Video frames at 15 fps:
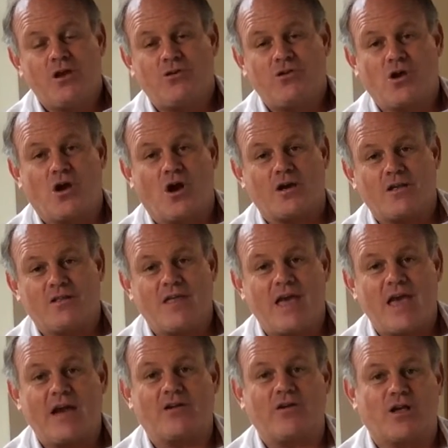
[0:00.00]
regarding
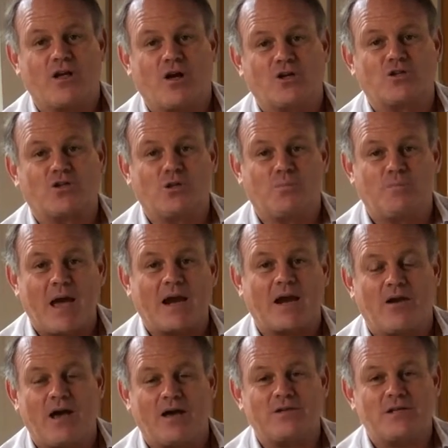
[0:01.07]
their agricultural
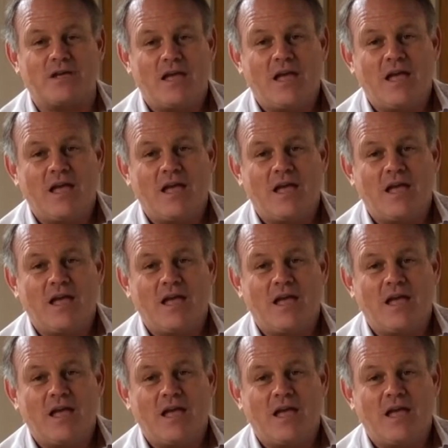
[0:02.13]
background